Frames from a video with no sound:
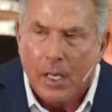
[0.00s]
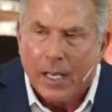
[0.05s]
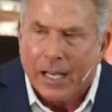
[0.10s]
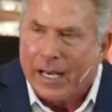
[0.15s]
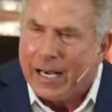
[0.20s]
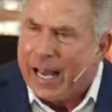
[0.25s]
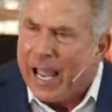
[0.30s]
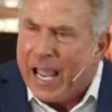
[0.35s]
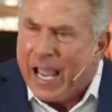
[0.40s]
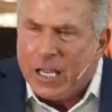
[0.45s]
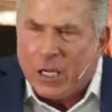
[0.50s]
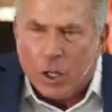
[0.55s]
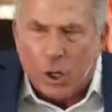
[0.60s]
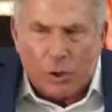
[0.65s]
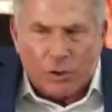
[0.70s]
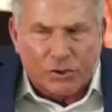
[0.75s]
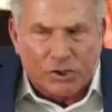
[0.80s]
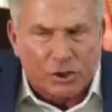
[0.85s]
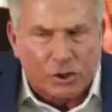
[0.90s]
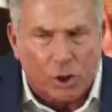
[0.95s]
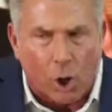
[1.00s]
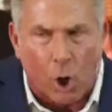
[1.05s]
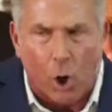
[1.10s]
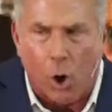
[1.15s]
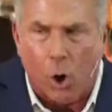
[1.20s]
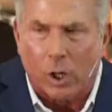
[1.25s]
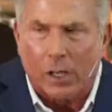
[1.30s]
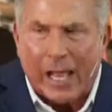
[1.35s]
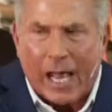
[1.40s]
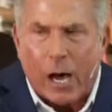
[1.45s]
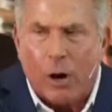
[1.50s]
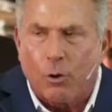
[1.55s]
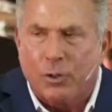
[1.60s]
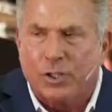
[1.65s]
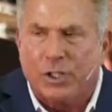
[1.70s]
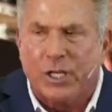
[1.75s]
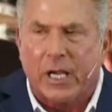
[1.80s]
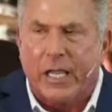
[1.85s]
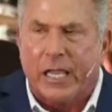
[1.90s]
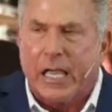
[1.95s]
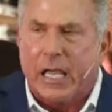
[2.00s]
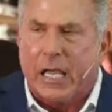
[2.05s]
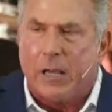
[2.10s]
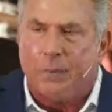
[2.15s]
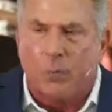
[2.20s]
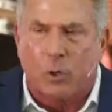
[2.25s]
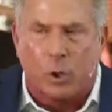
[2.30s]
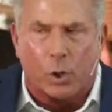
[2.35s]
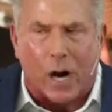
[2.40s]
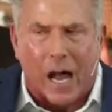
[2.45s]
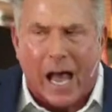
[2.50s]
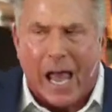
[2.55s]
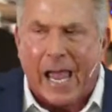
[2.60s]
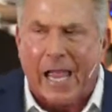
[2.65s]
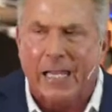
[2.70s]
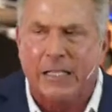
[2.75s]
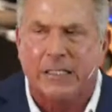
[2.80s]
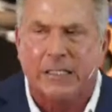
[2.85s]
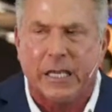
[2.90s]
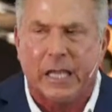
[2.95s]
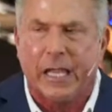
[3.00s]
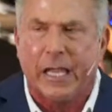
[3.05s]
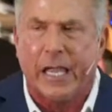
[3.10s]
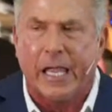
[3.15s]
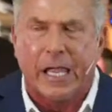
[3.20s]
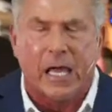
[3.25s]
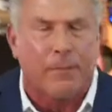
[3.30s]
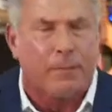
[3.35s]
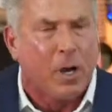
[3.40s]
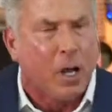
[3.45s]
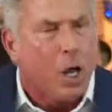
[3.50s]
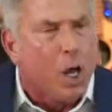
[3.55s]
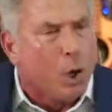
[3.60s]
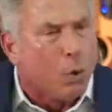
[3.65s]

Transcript: Lay your soul out to Him, cry to Him,